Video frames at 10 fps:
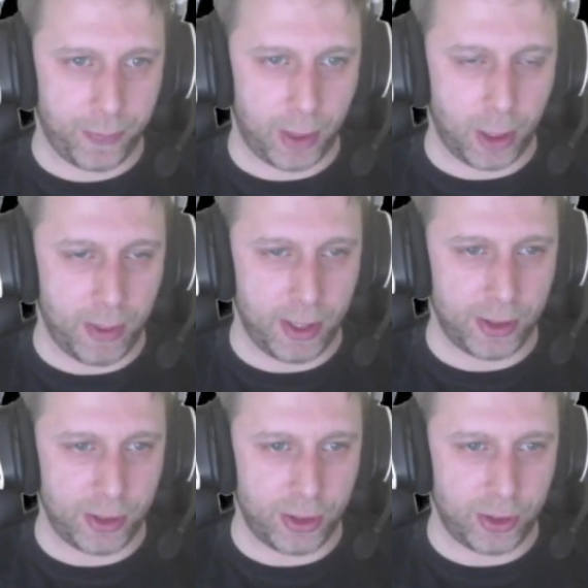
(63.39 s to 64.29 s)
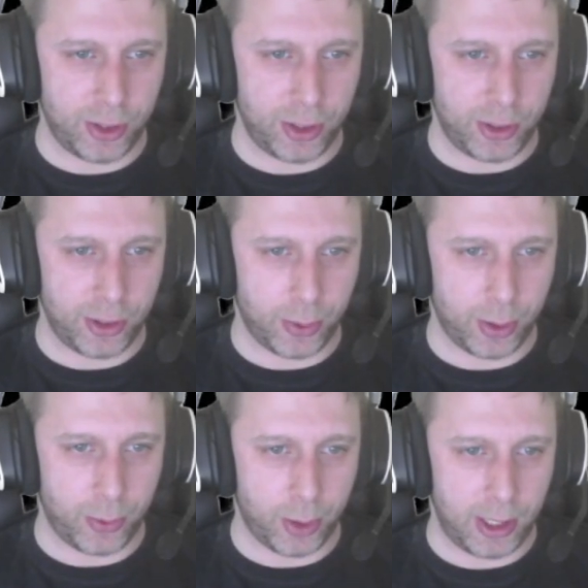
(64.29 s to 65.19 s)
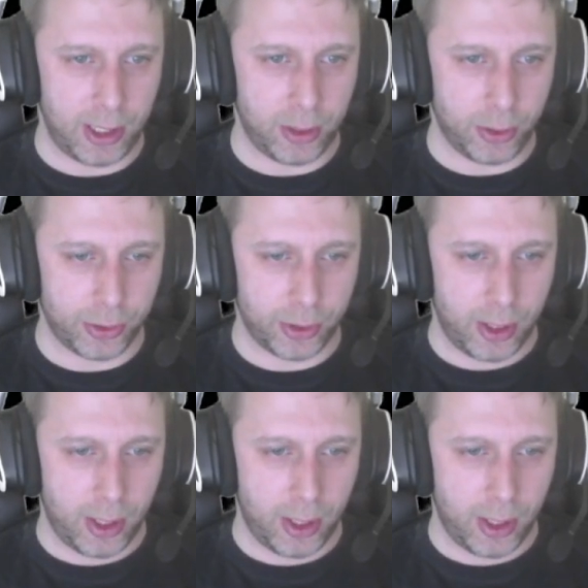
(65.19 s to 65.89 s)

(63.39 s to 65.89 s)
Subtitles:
commits. This is what he does.